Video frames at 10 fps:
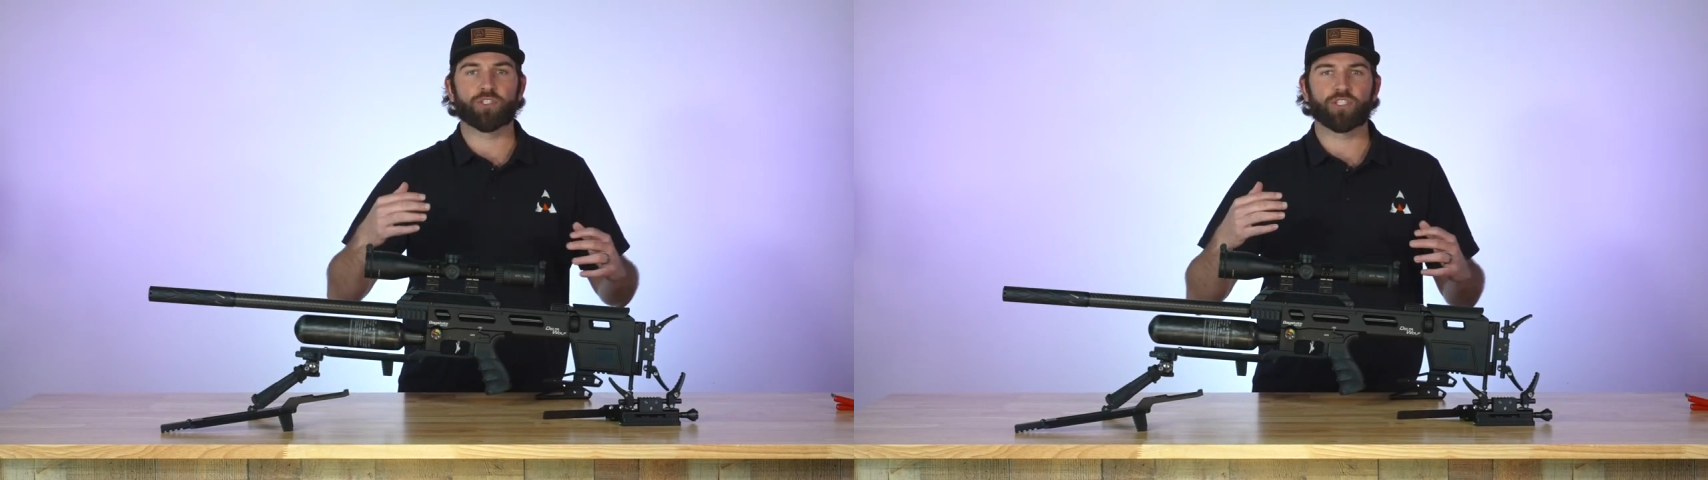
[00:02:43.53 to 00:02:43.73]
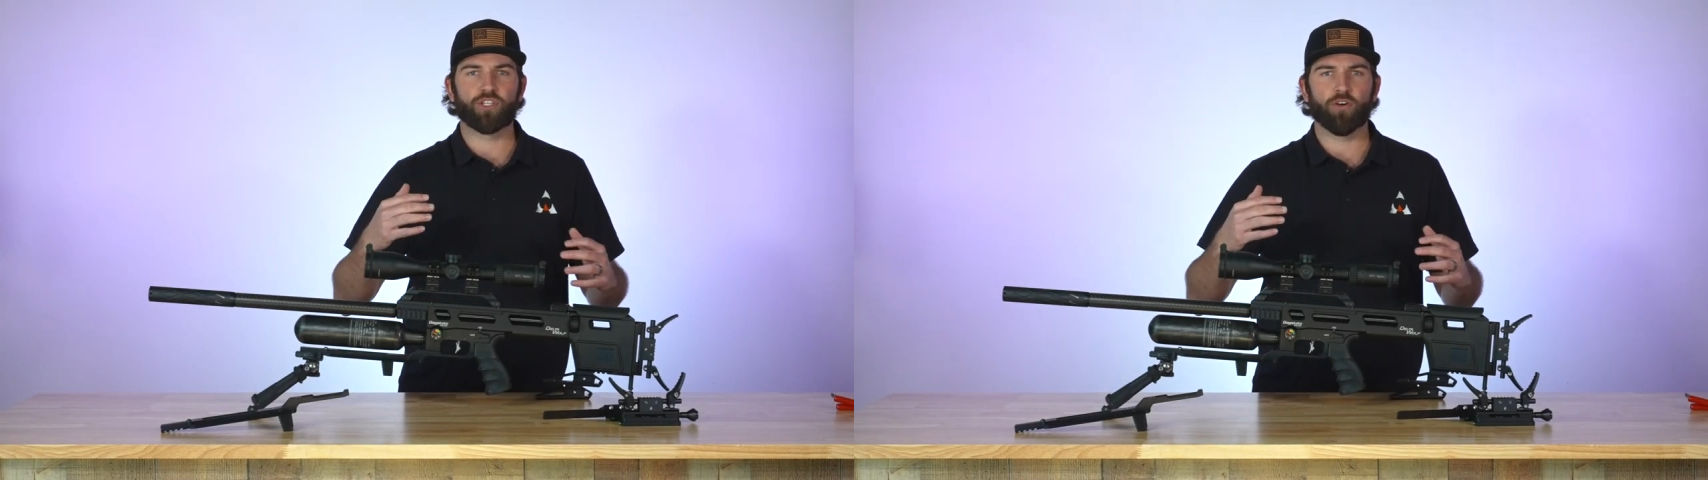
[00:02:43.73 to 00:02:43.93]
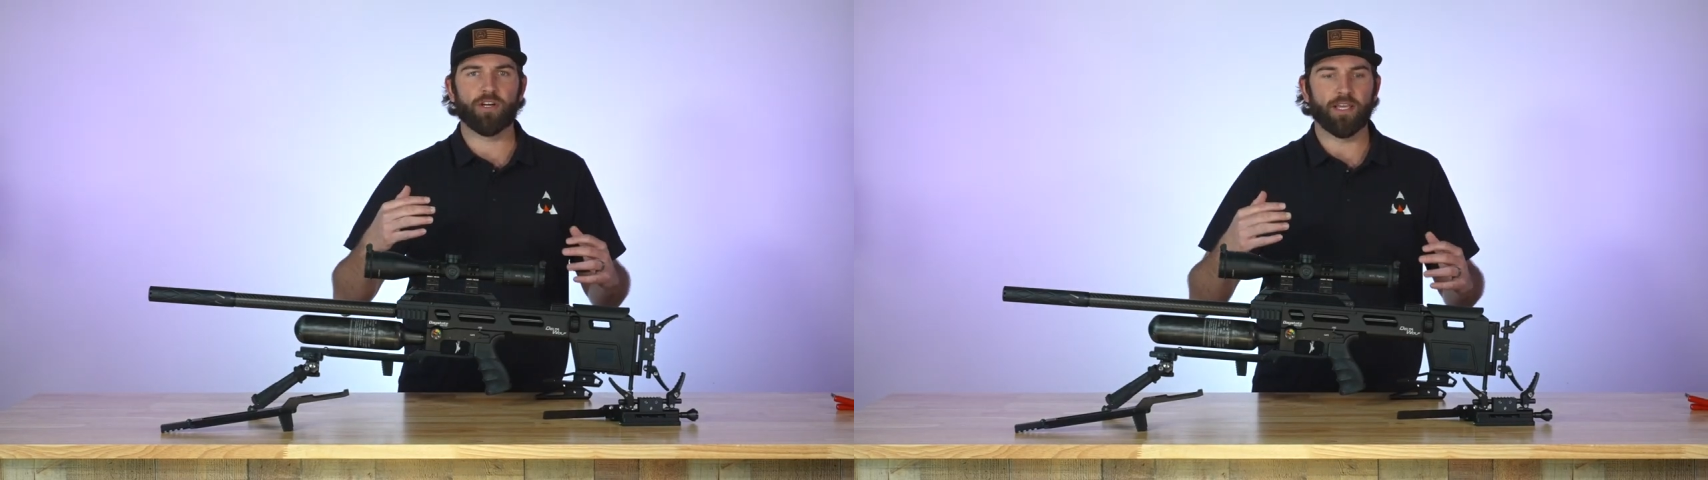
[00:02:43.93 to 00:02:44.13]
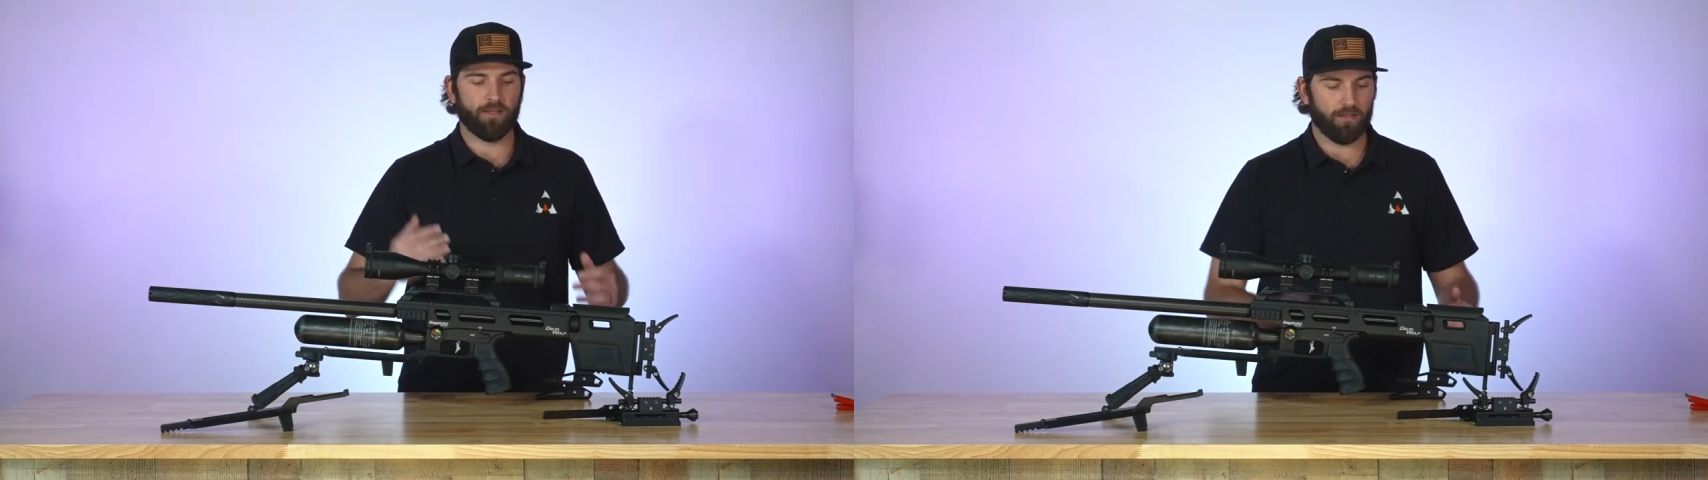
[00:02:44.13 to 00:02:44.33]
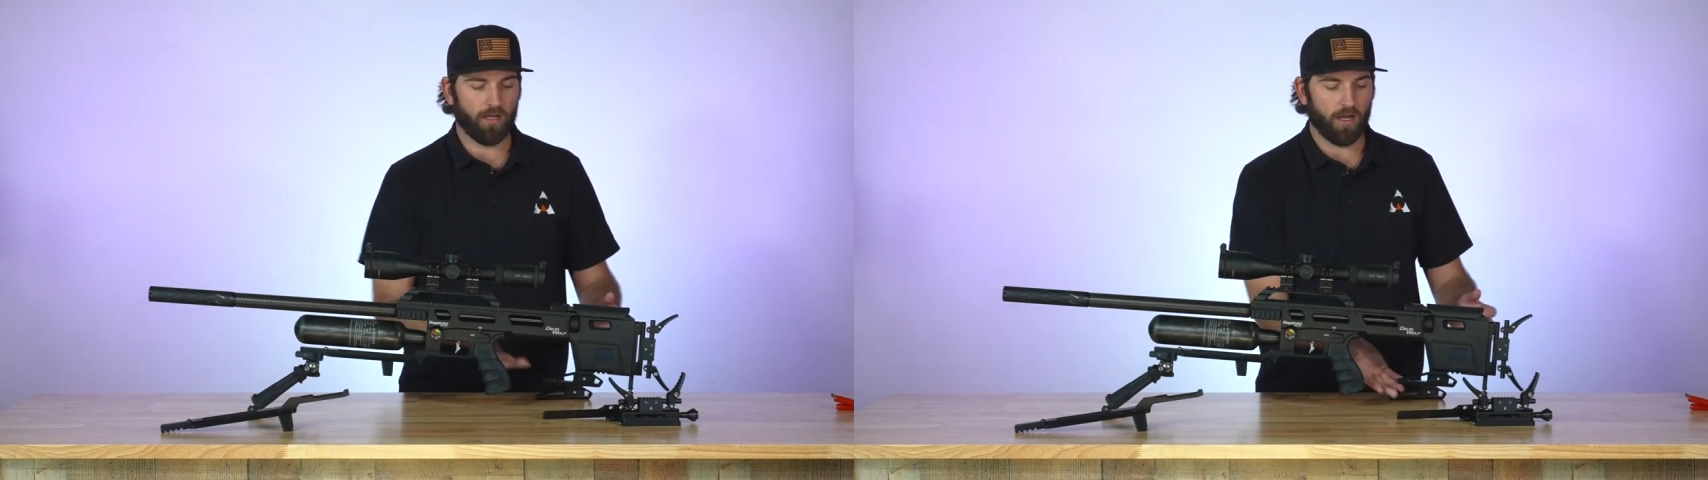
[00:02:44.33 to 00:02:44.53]
sturdy
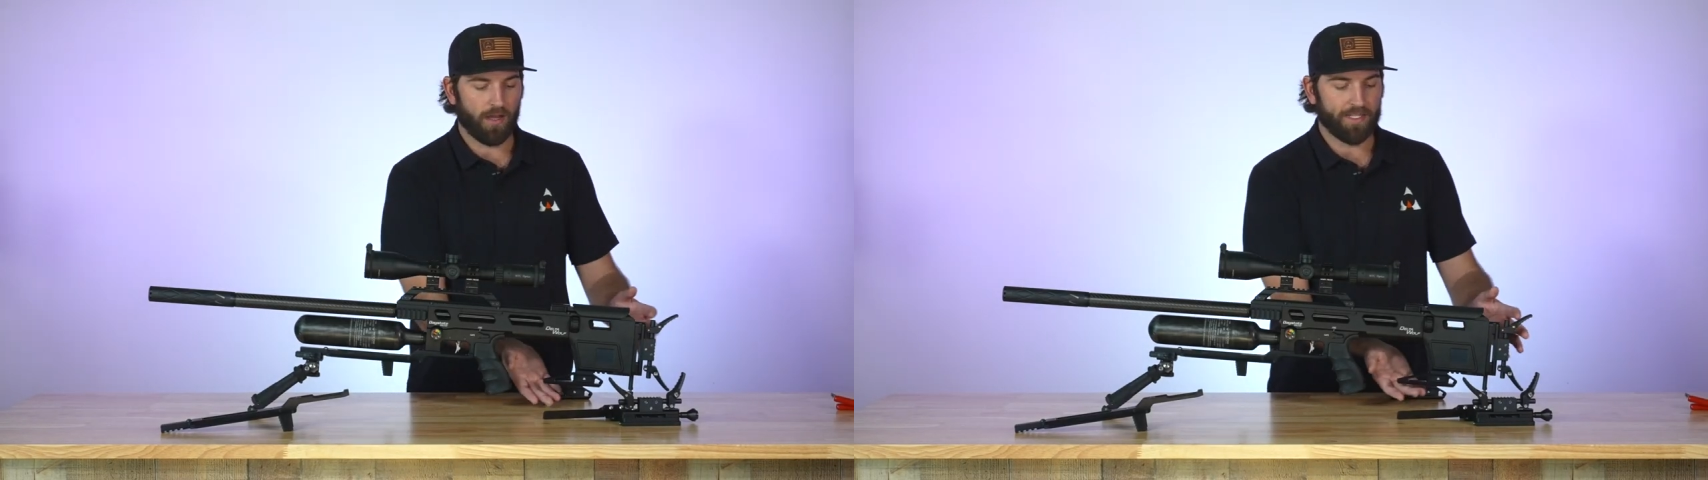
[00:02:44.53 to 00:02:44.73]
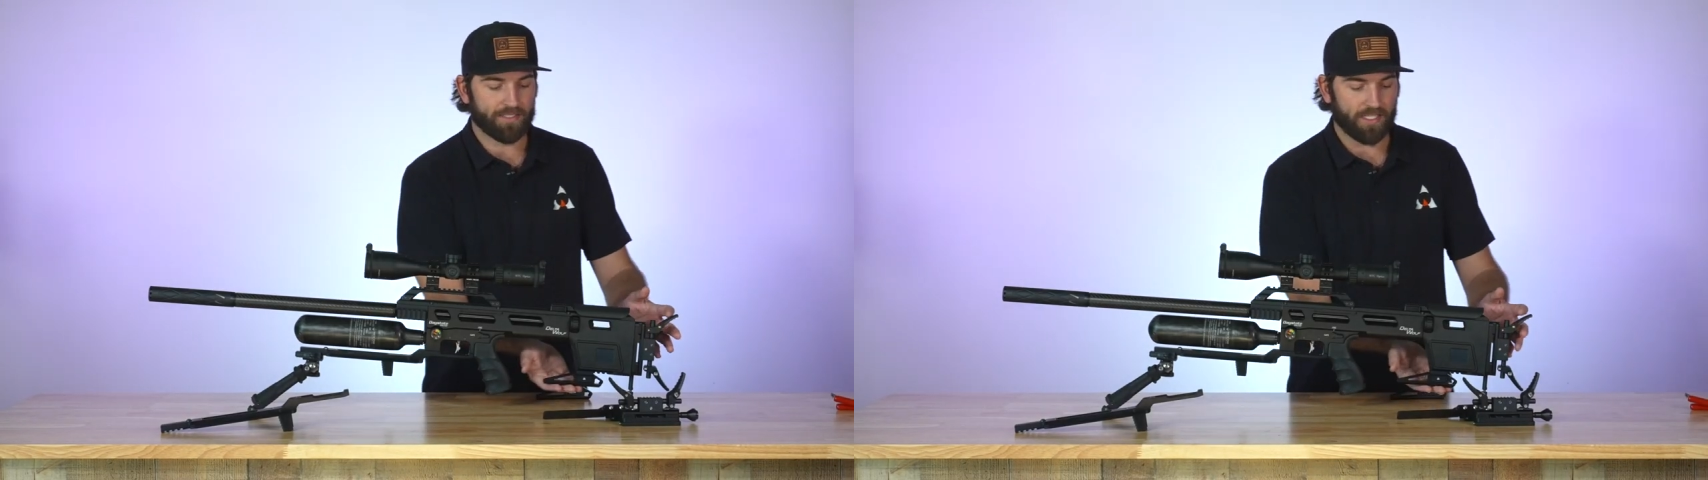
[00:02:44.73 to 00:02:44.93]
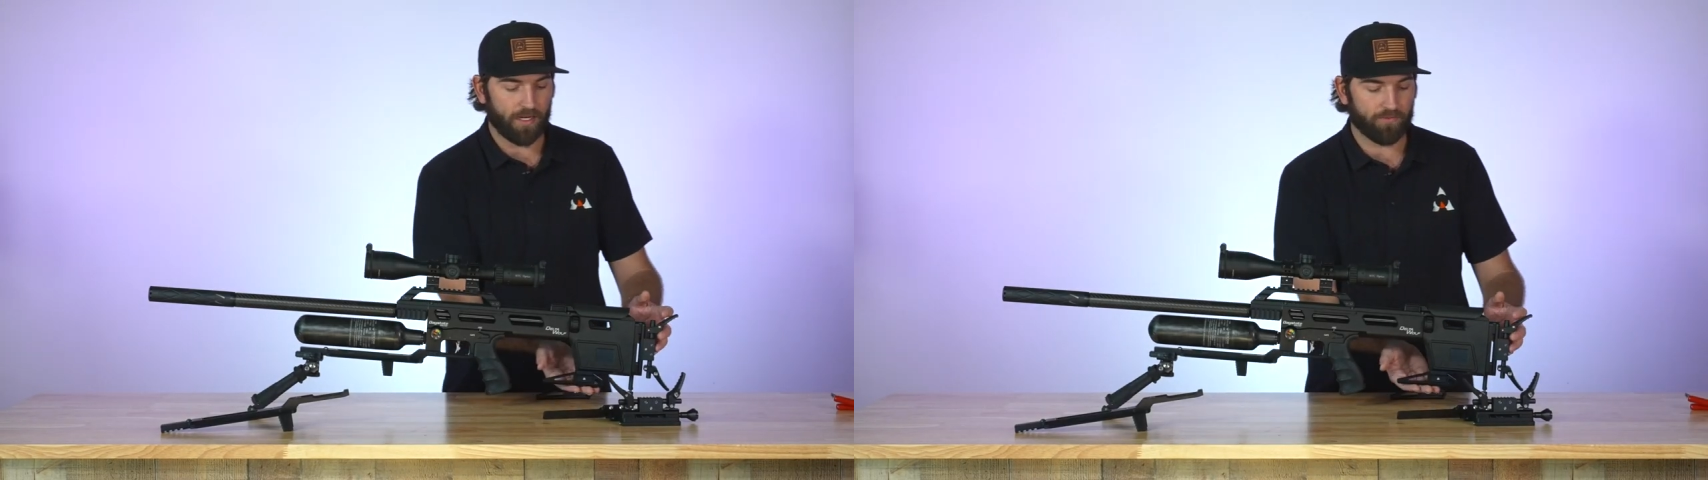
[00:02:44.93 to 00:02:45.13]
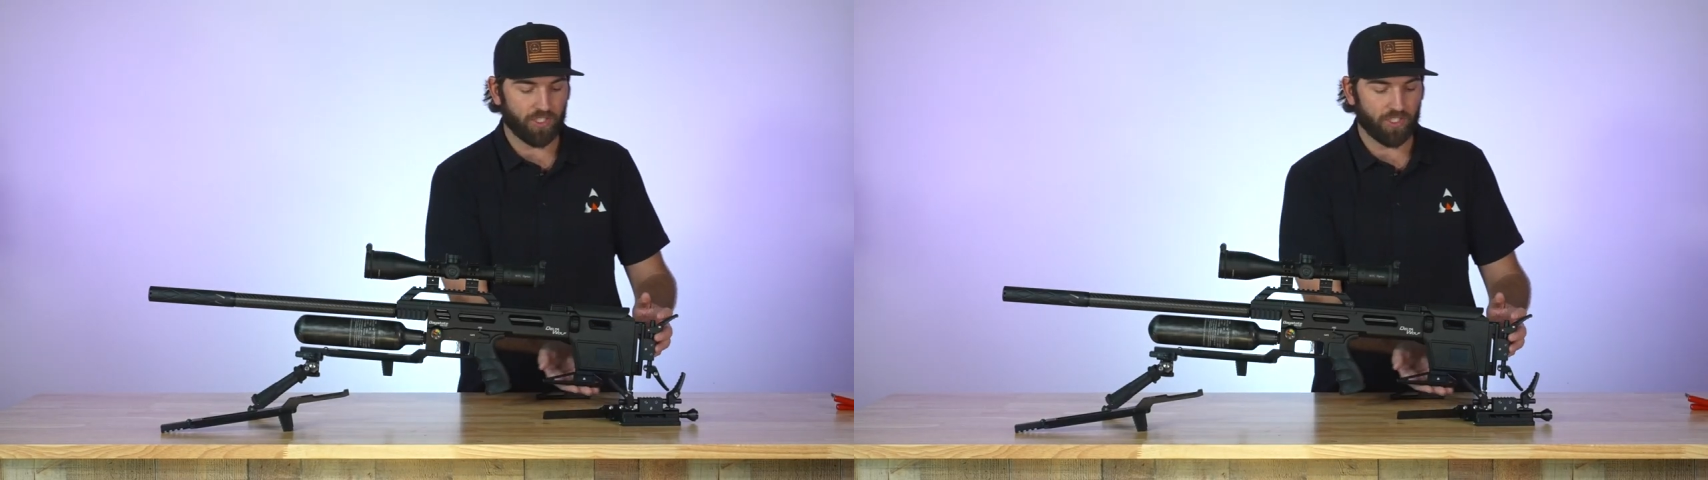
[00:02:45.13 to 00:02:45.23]
instead of